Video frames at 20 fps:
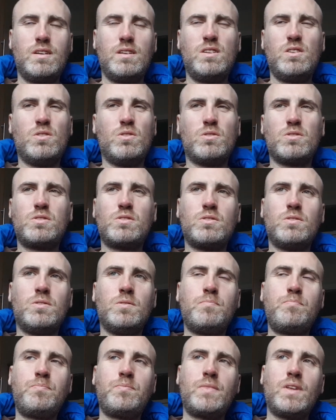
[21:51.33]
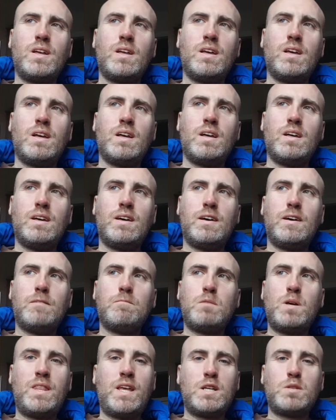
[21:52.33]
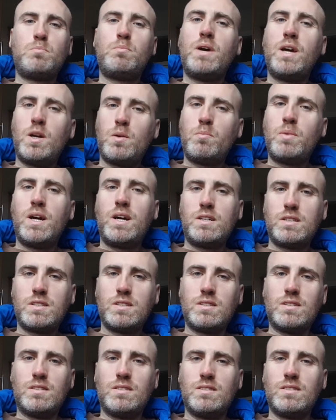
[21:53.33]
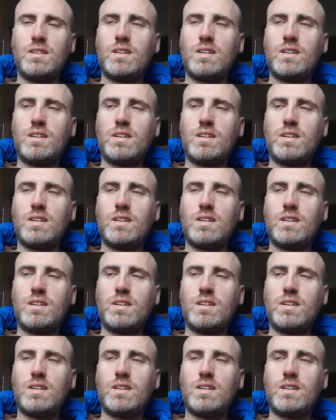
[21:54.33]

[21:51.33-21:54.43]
And that's per person.